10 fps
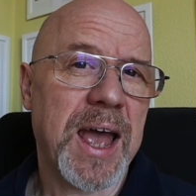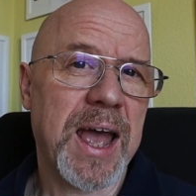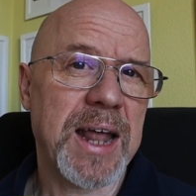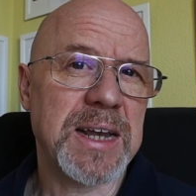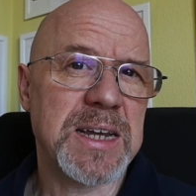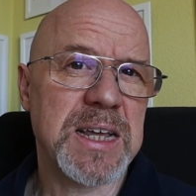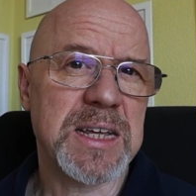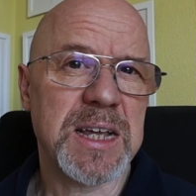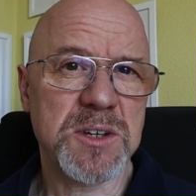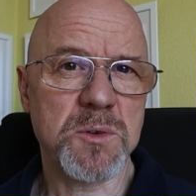And
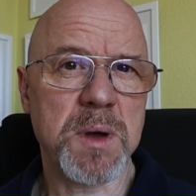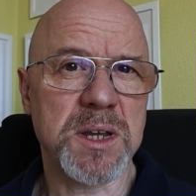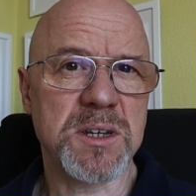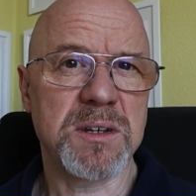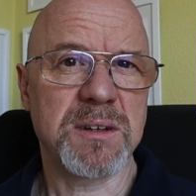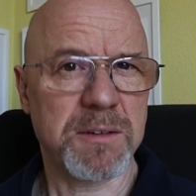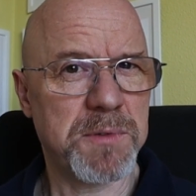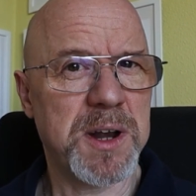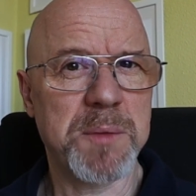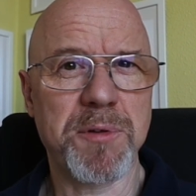uh, as always, I
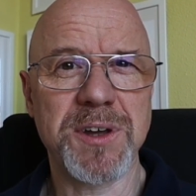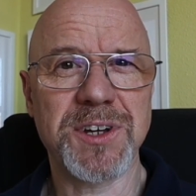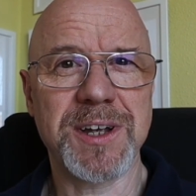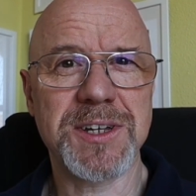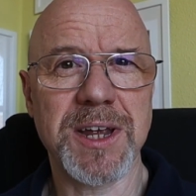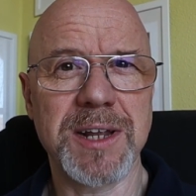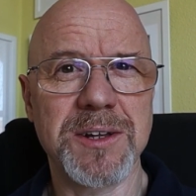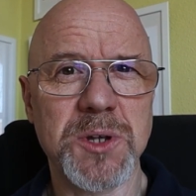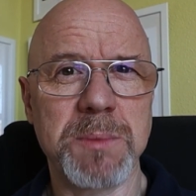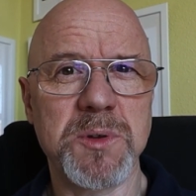really appreciate you taking
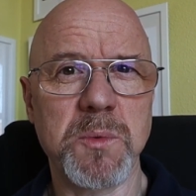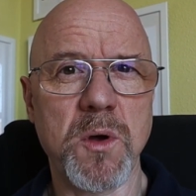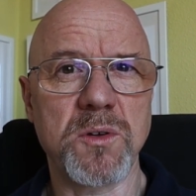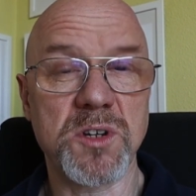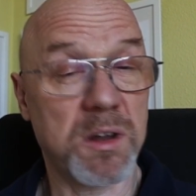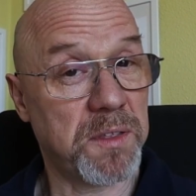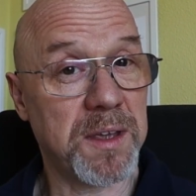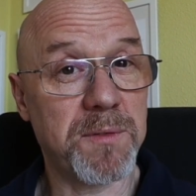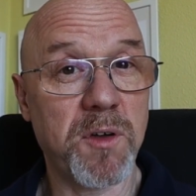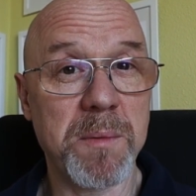the time to watch, so
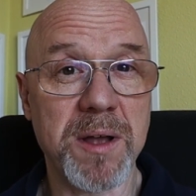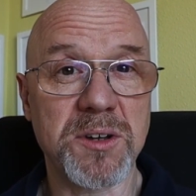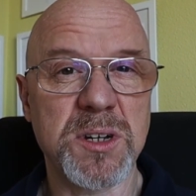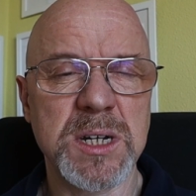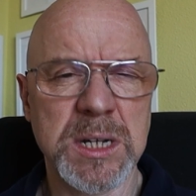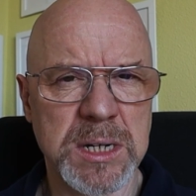thank you very much.